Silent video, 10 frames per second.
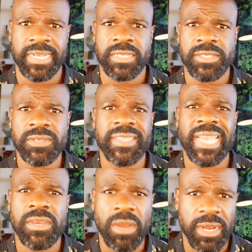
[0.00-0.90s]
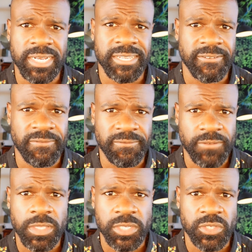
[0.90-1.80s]
Until that garden can
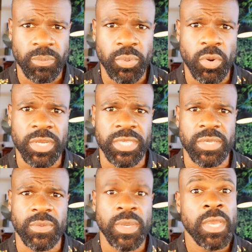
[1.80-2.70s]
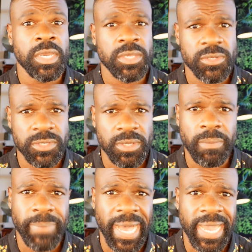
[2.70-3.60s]
fully support you, you're still
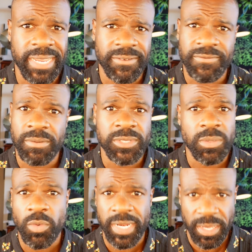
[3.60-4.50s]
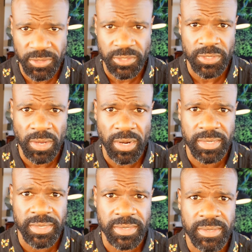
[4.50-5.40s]
buying from someone else's
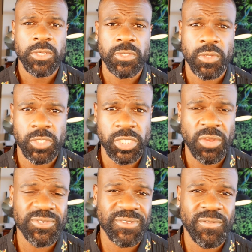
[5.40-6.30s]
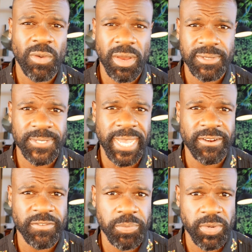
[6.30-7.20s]
garden. So Joseph walks out
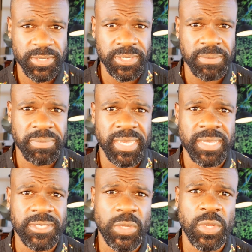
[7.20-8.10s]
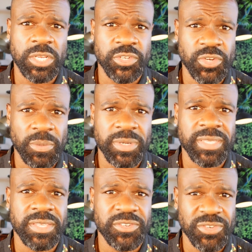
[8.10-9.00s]
of prison because he
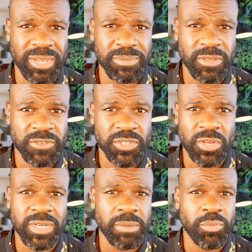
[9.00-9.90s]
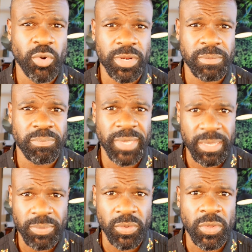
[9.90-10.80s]
interpreted the dreams of certain important
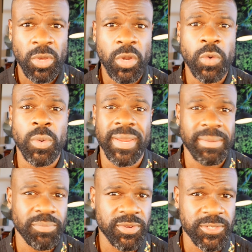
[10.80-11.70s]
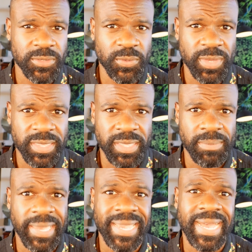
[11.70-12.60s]
people who were imprisoned with
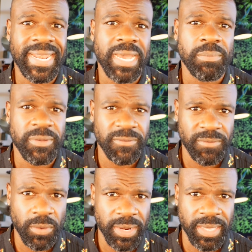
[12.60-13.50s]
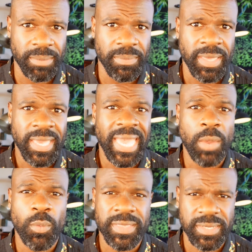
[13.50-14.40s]
him and got out before him.
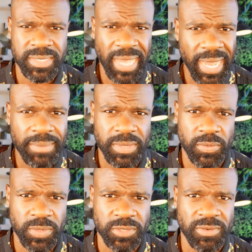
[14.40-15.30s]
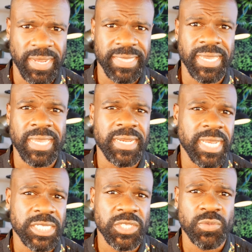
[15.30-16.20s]
And when the timing was right, the
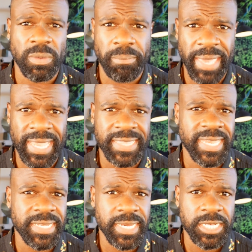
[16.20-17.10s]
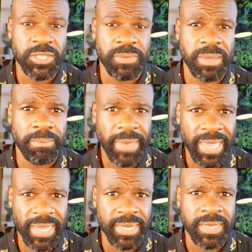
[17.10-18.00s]
connections were made that needed to be
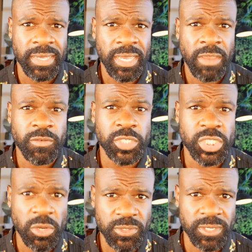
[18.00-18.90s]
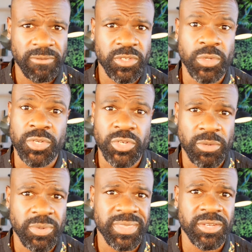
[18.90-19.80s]
made for Joseph to
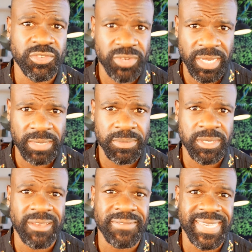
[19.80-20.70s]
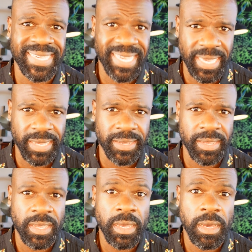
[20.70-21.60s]
interpret the dreams of the
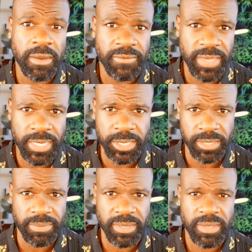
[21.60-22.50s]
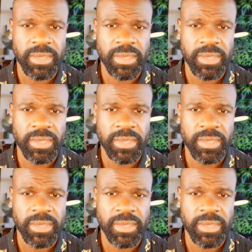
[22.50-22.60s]
king of Egypt,